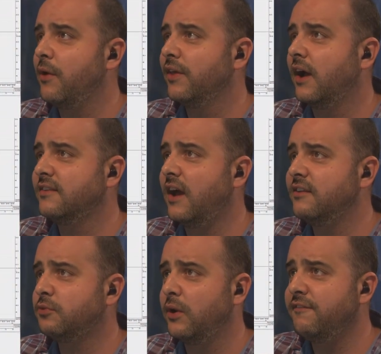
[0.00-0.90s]
We only got as high
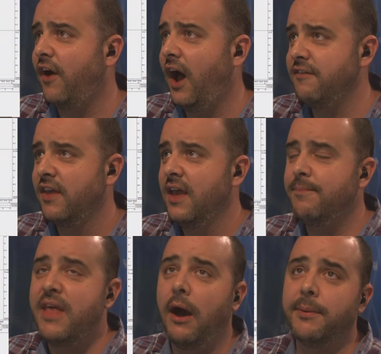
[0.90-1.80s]
as 25.
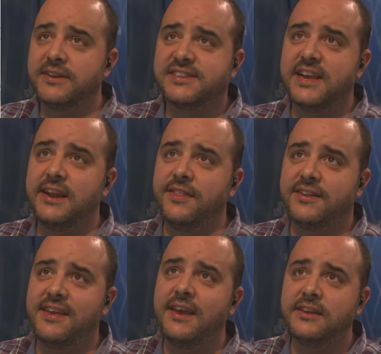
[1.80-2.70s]
Now I'm going to sit in the
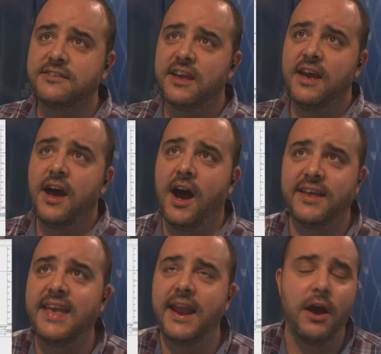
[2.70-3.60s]
teens
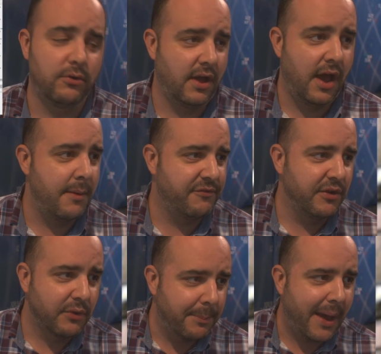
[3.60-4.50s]
to get out. If
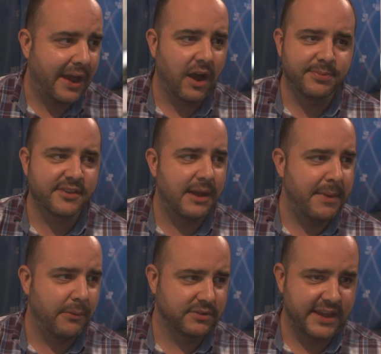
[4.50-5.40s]
we rip back upside,
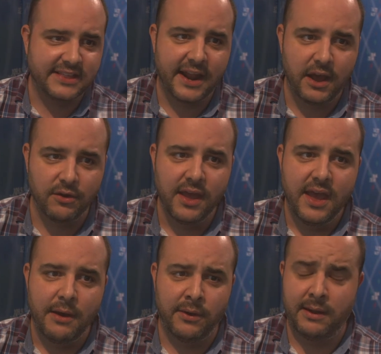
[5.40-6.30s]
man, we'll take that out.
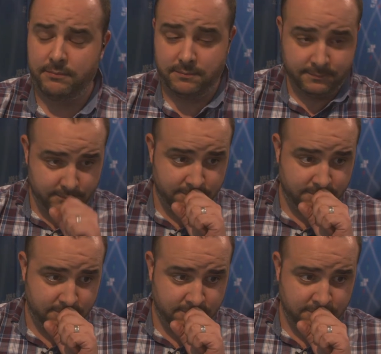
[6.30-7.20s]

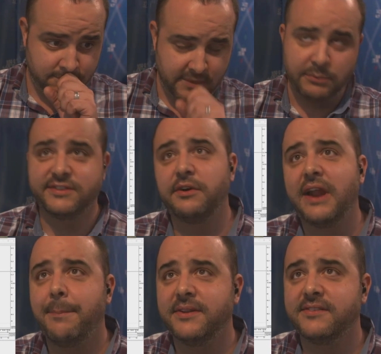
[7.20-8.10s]
And we'll see what
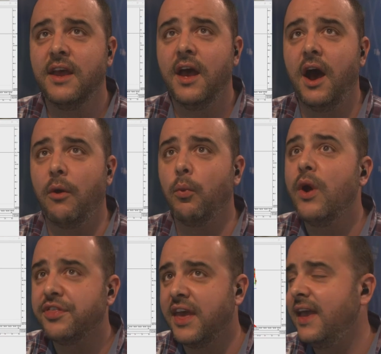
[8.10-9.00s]
happens
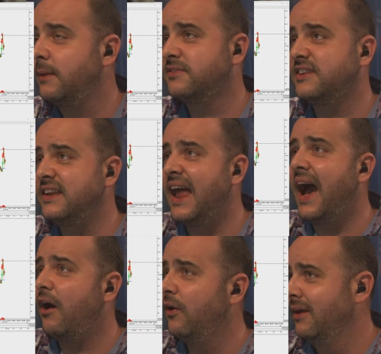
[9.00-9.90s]
with AMC
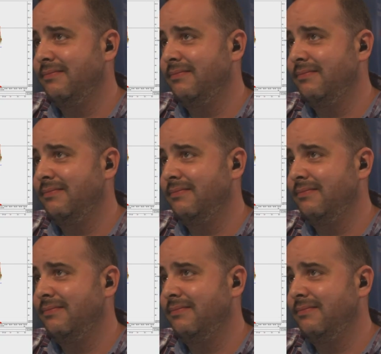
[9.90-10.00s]
now.